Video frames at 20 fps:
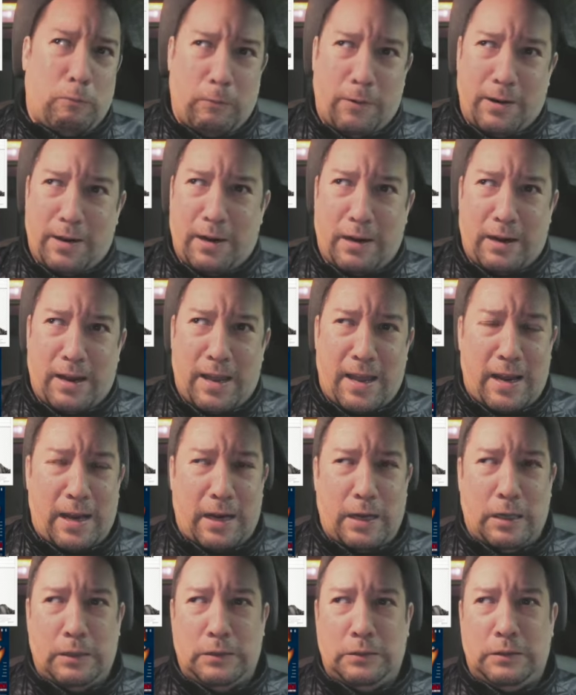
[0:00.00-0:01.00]

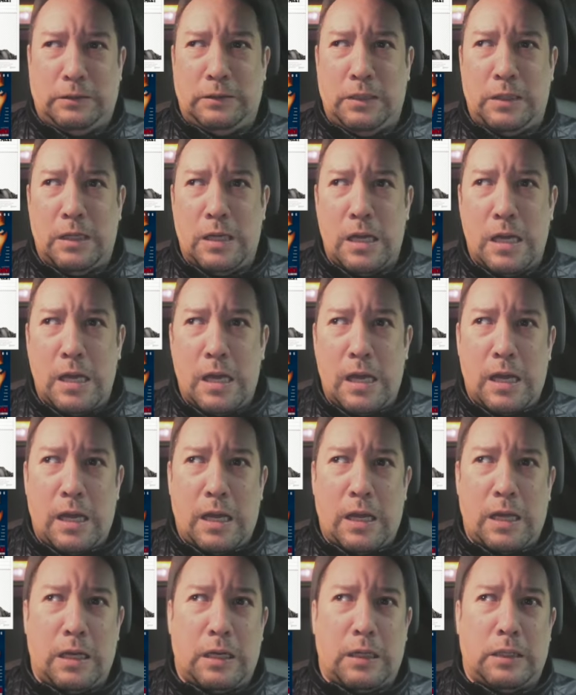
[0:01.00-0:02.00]
regains
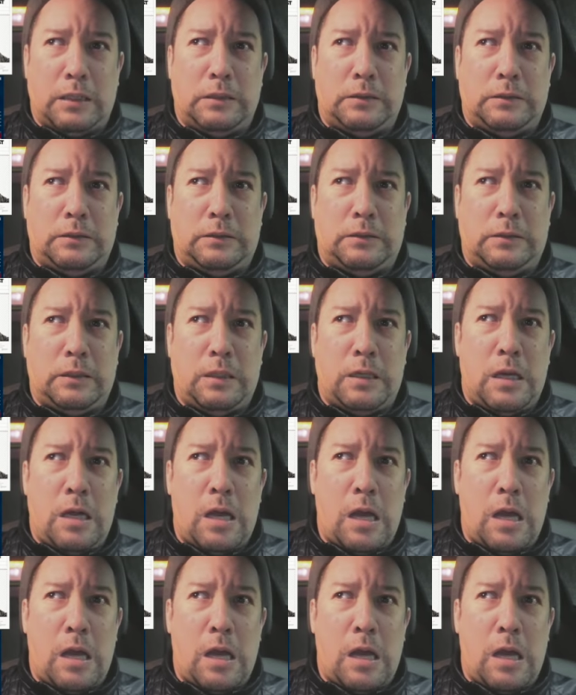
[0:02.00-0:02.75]
his